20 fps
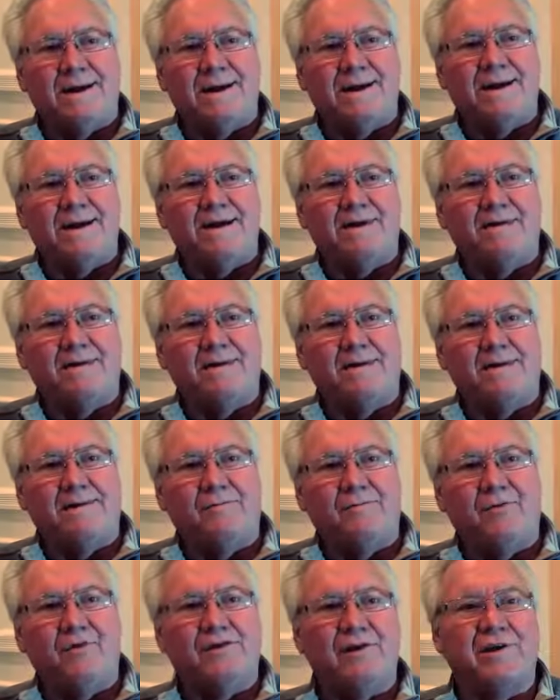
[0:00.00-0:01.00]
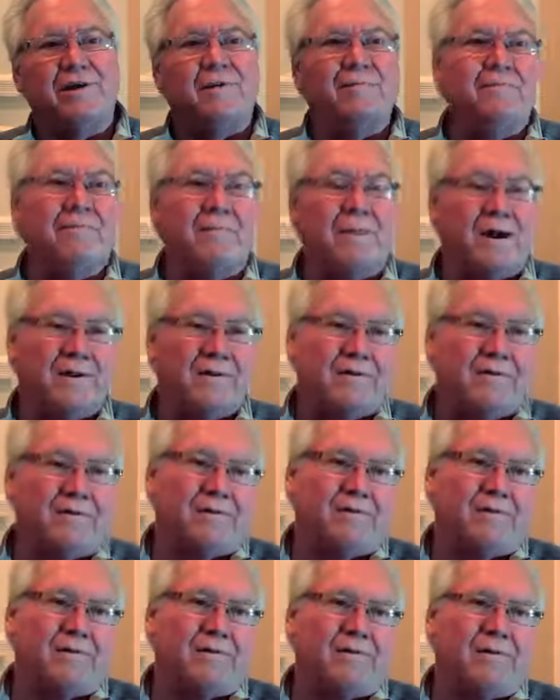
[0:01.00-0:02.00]
and within a
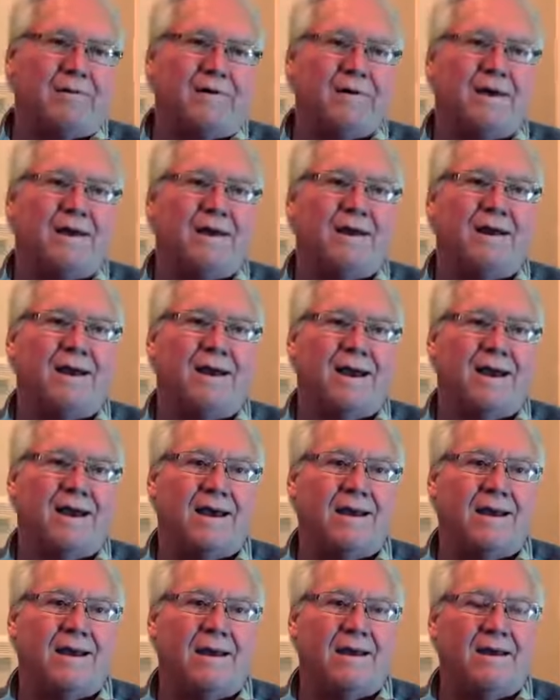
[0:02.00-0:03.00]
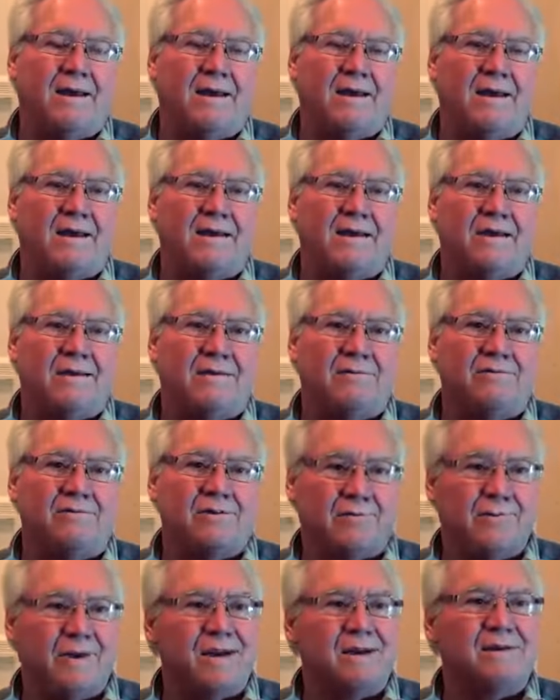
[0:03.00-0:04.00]
month, I had
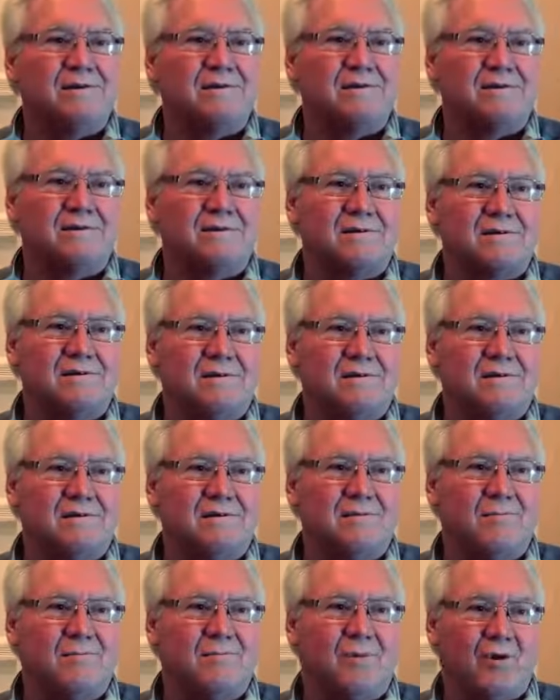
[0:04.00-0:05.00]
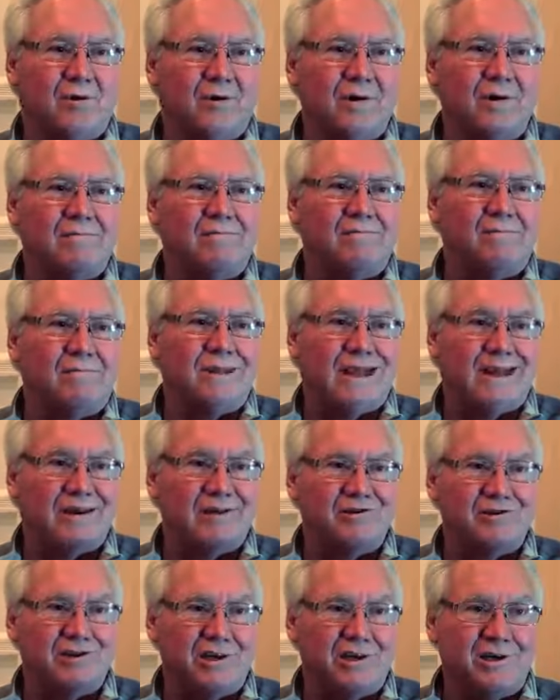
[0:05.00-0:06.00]
tremendous more
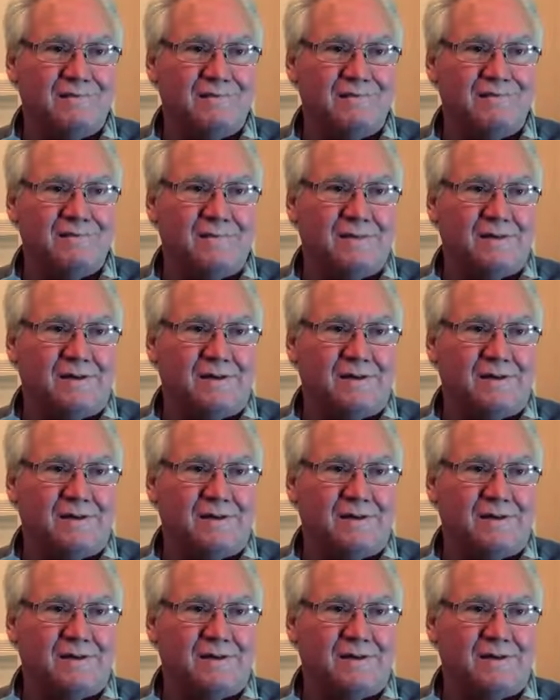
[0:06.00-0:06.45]
energy.